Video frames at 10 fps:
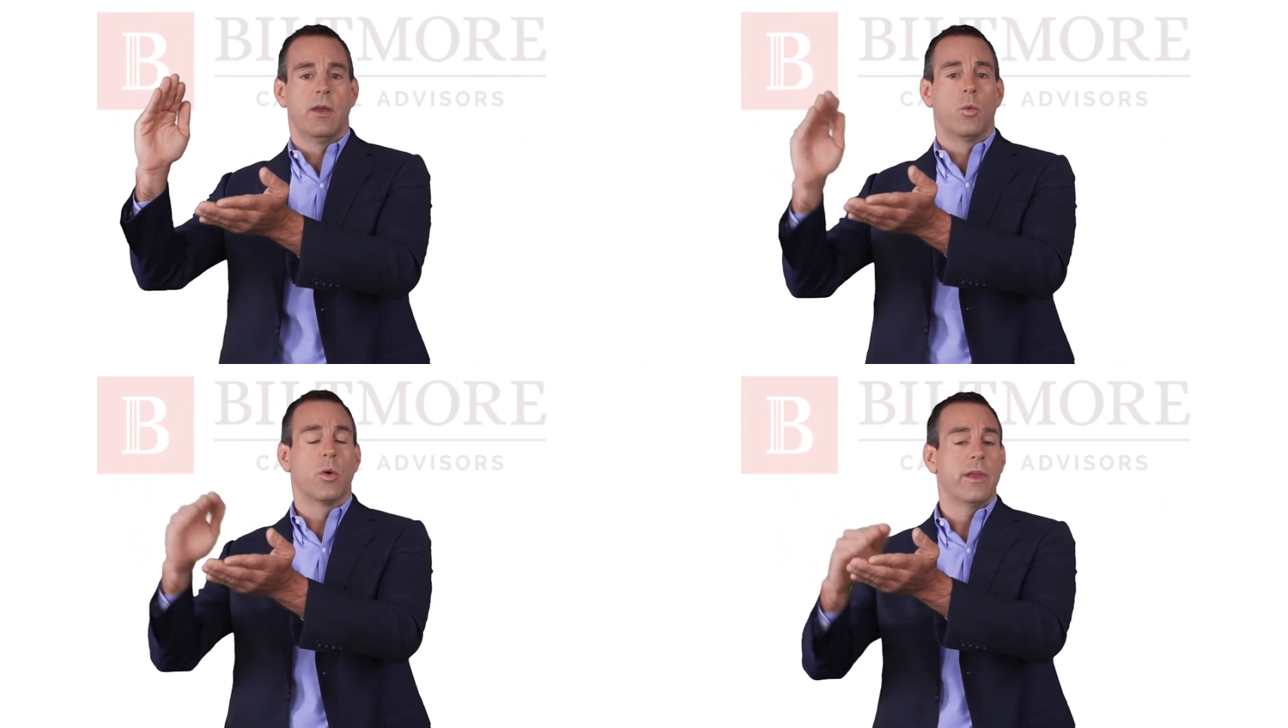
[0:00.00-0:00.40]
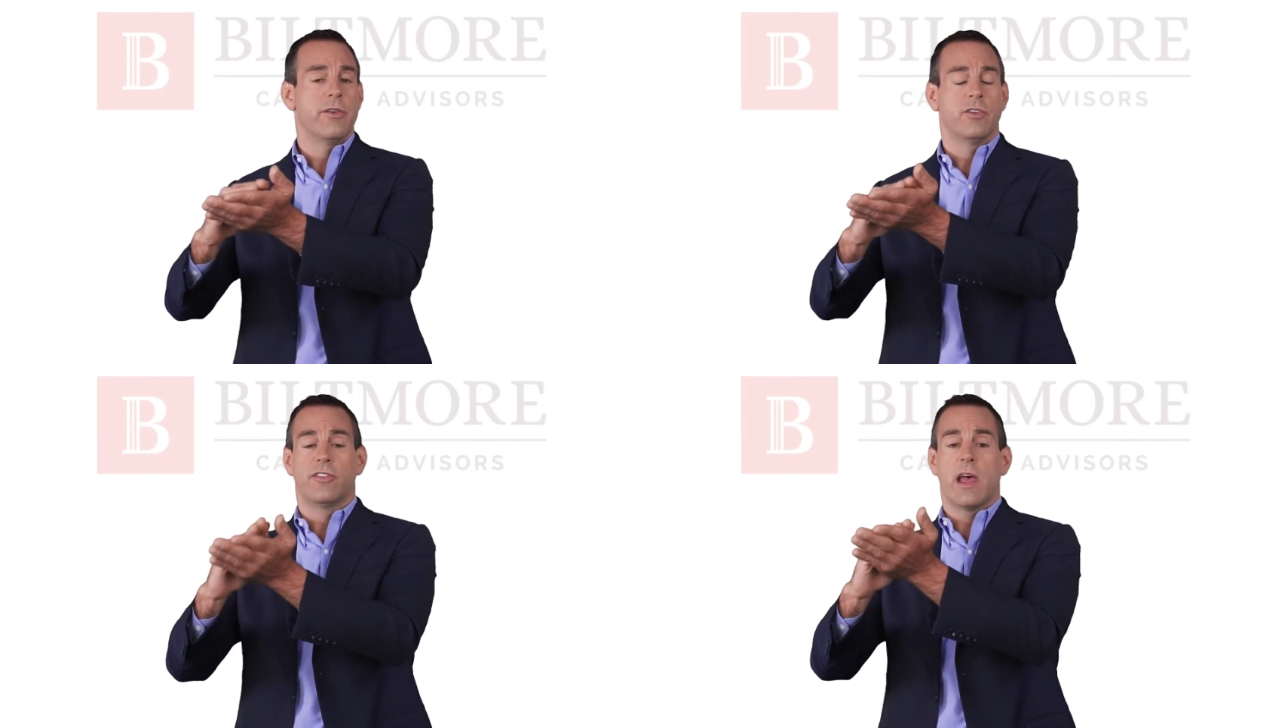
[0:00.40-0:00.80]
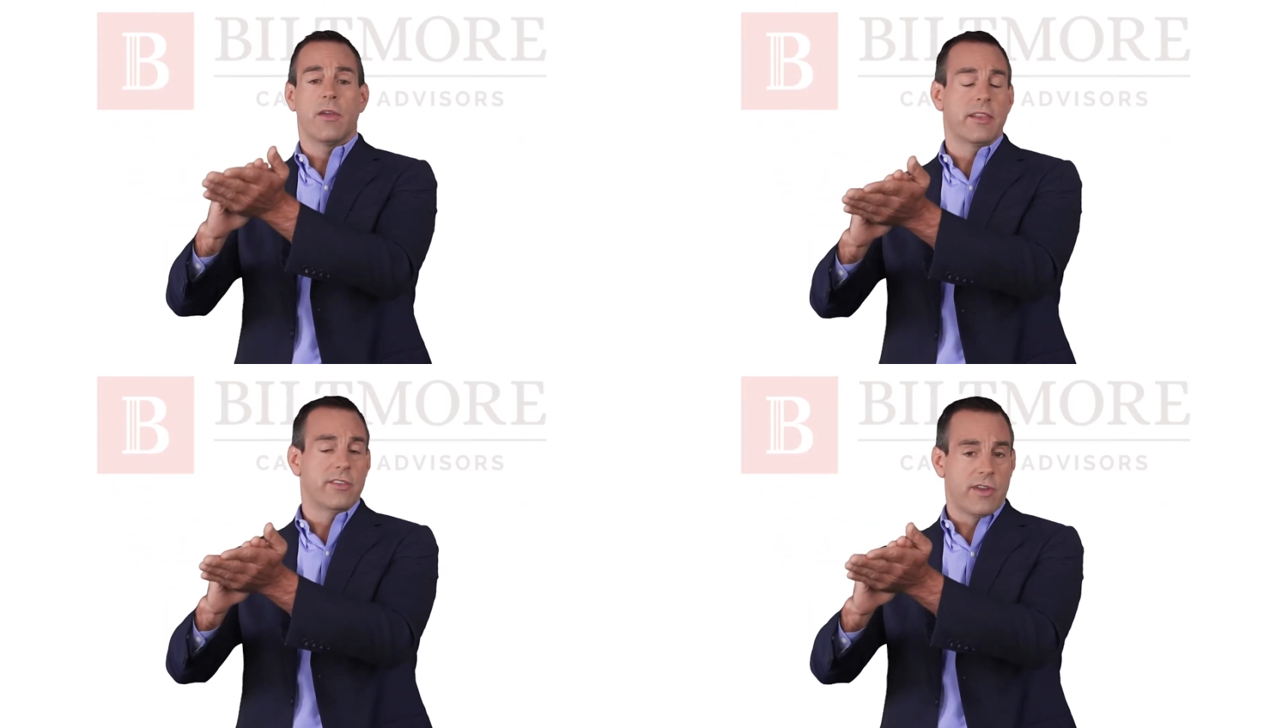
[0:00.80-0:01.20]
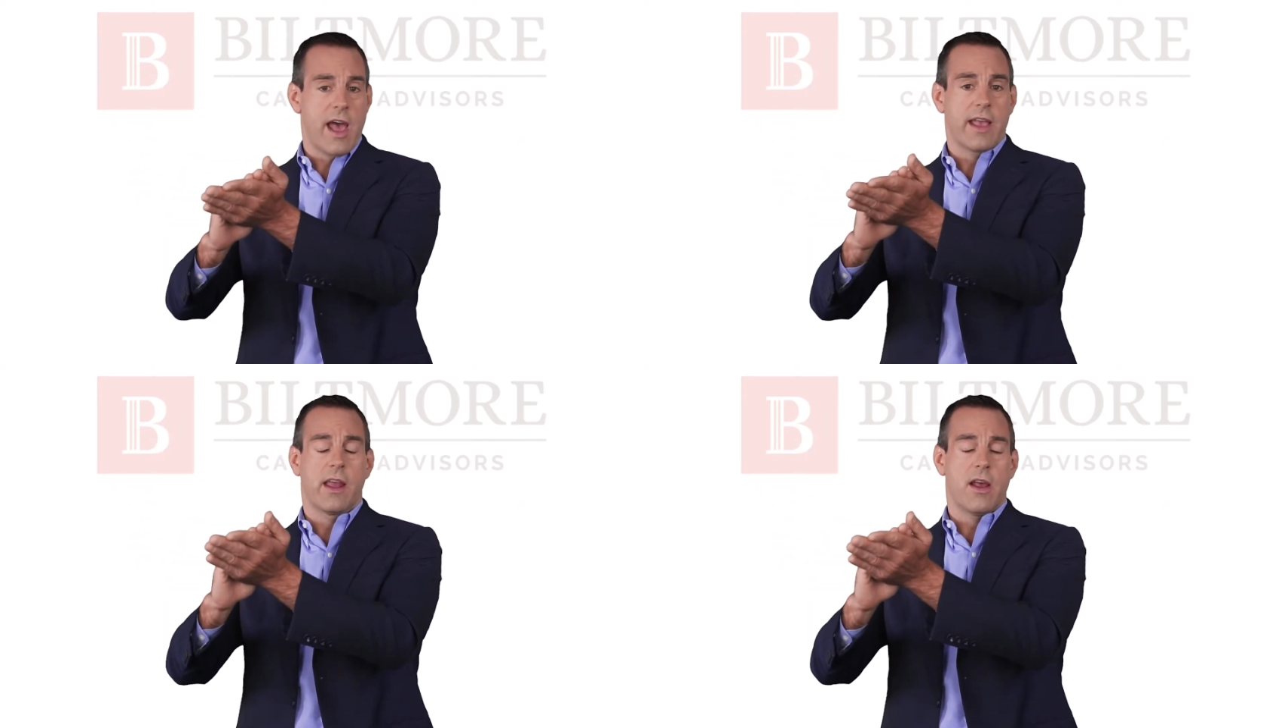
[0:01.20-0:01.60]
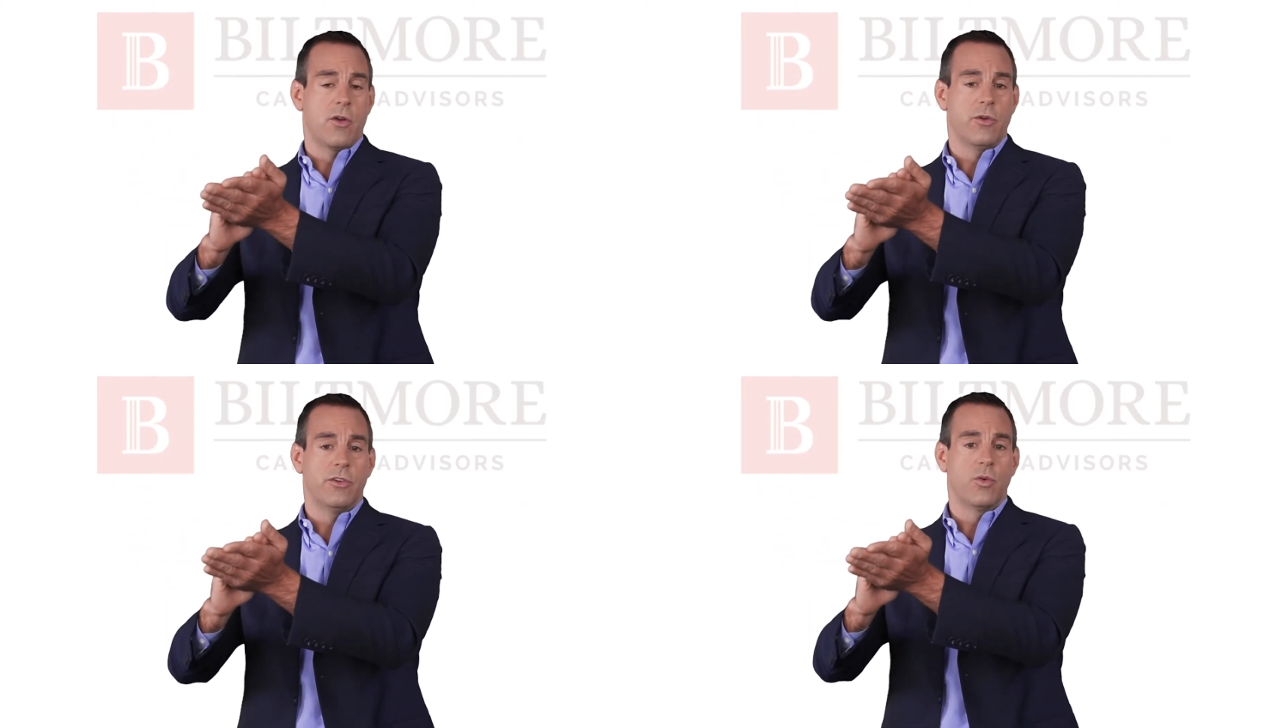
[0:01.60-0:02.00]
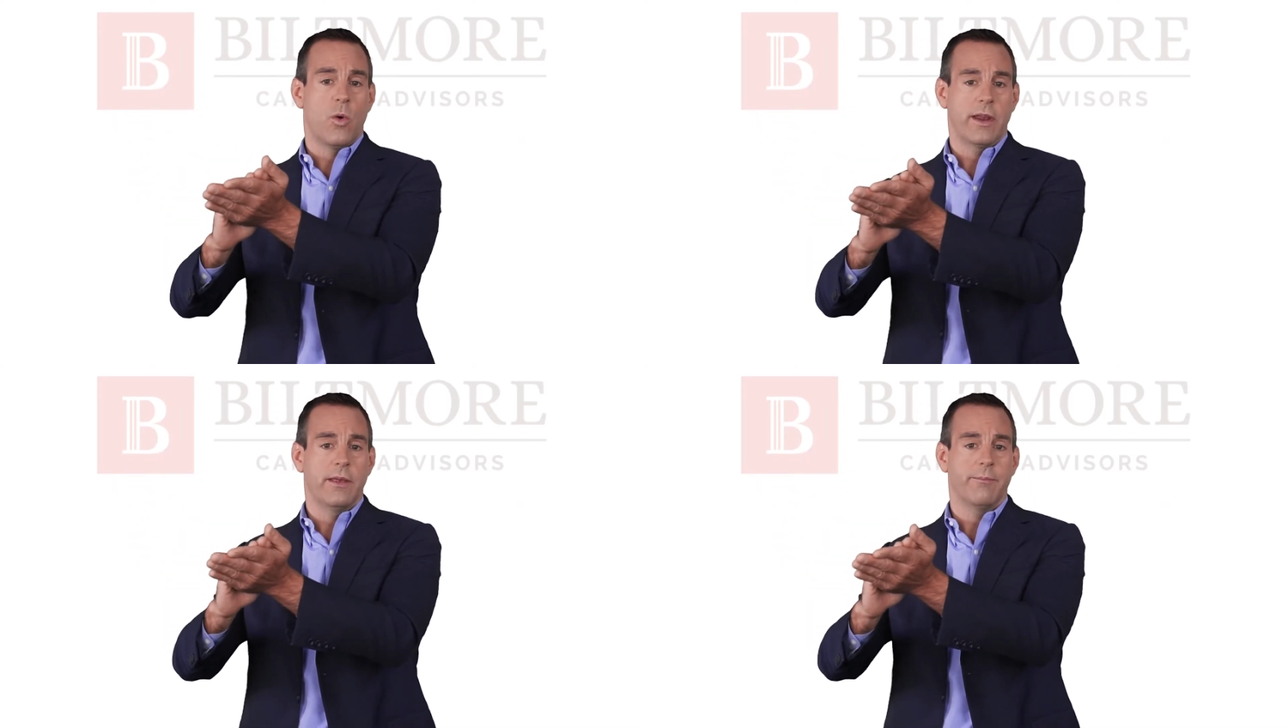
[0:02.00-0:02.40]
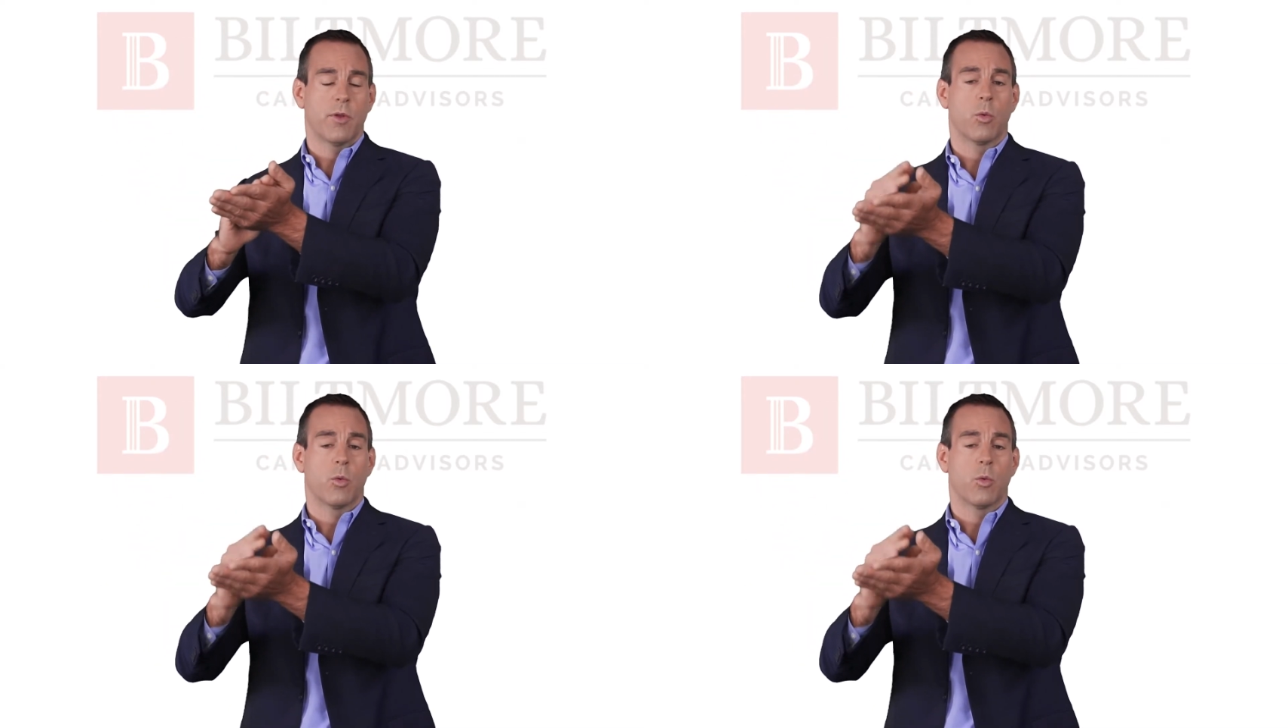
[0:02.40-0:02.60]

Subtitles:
we're either selling the stock at 120